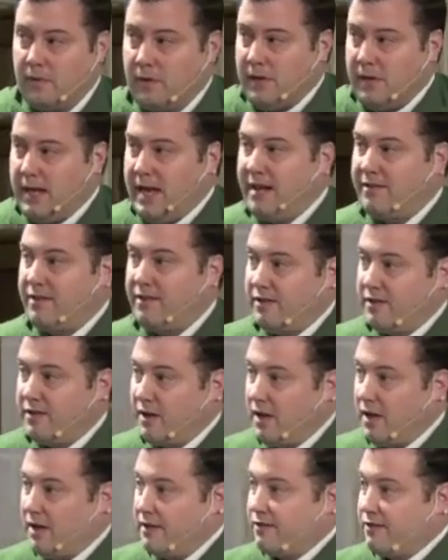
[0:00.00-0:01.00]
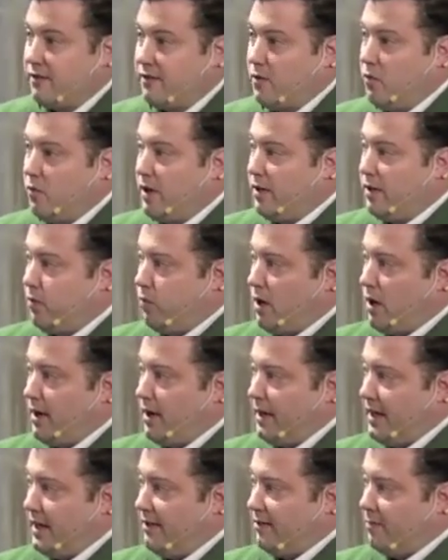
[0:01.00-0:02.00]
as it does with what
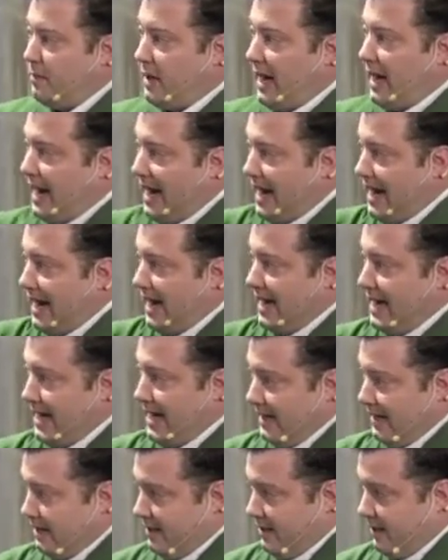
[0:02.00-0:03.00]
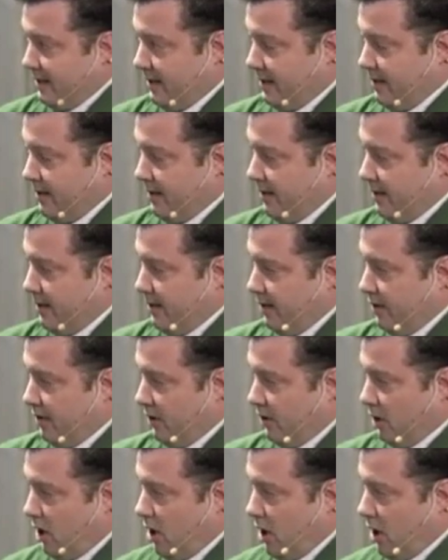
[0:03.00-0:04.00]
is behind the
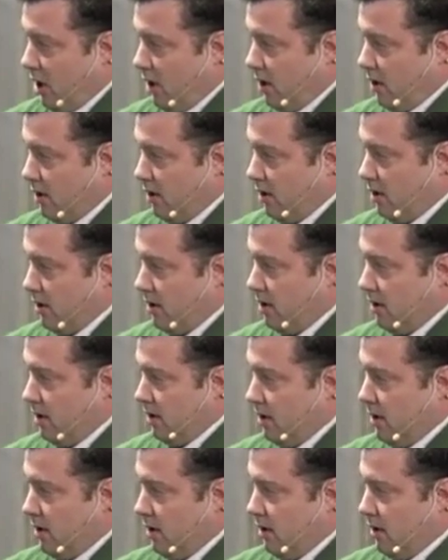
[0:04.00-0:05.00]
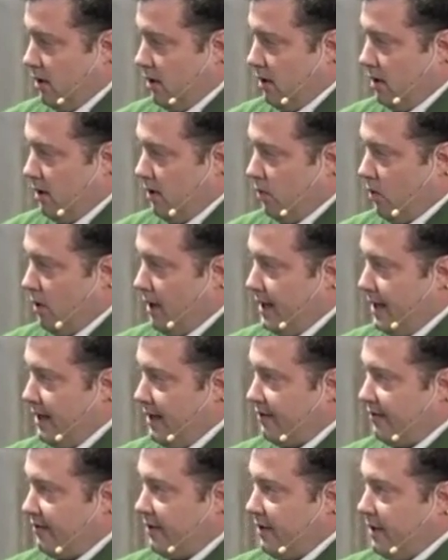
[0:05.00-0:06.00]
law, what
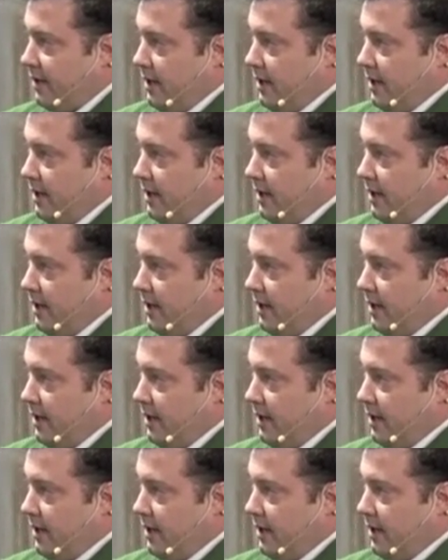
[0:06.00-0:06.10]
is